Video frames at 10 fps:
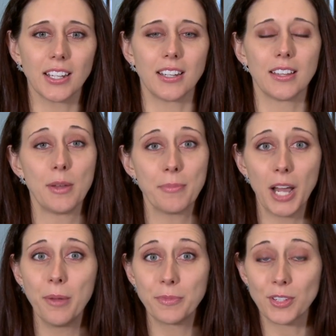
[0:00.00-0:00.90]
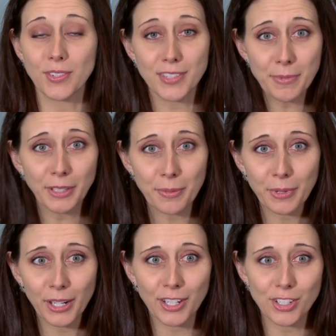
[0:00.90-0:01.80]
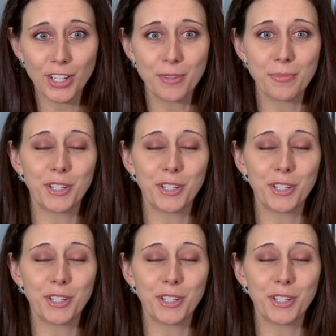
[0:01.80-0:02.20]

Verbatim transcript: and pump to stimulate production,